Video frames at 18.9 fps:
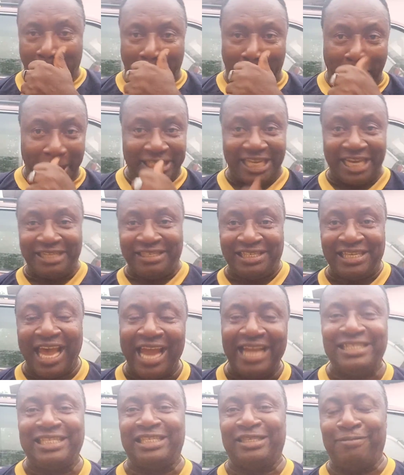it
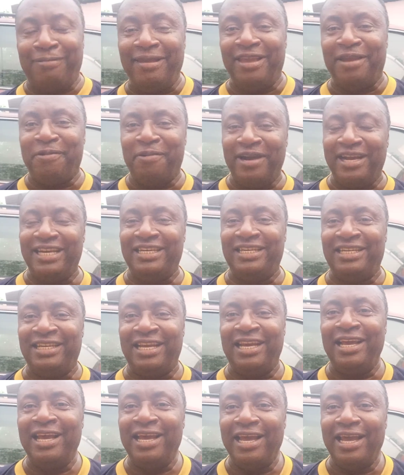excites me when
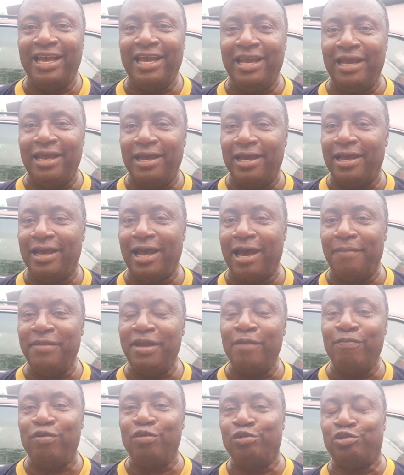uh, I'm
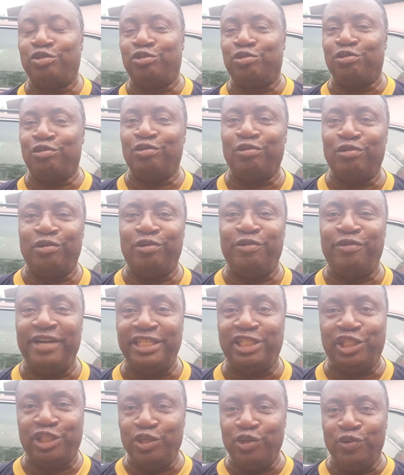able to
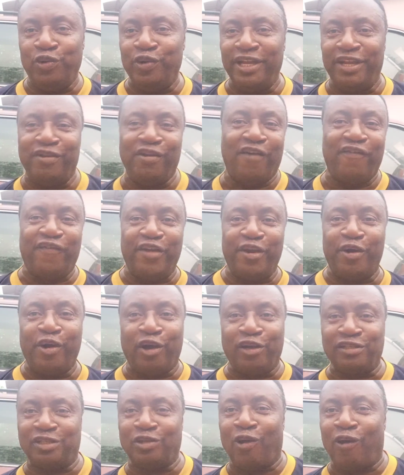reach you in your
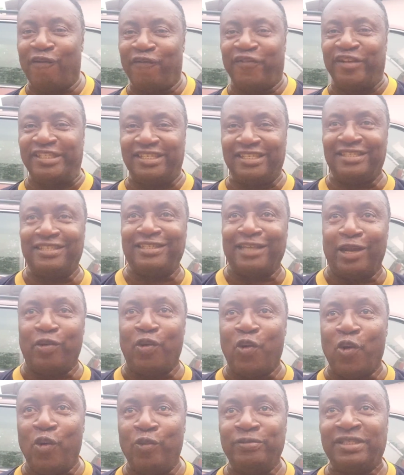various offices and
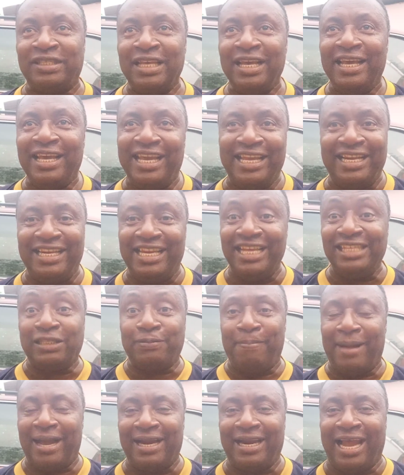homes in this
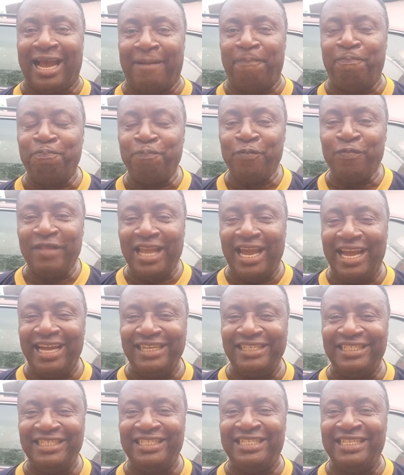manner
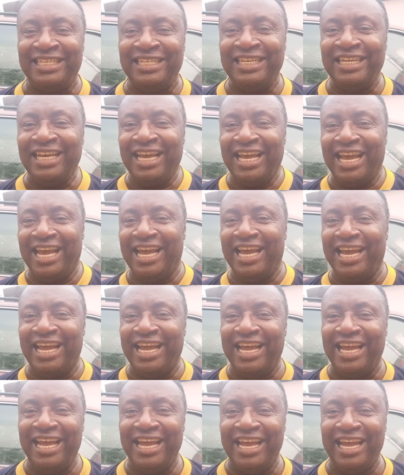and uh,
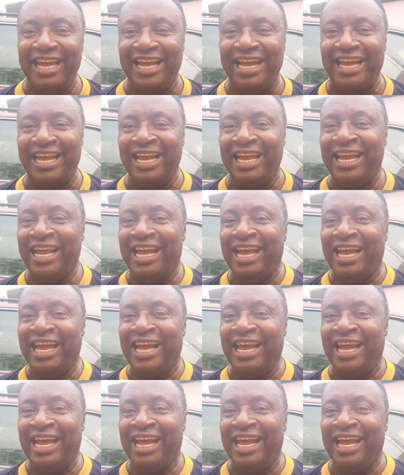uh,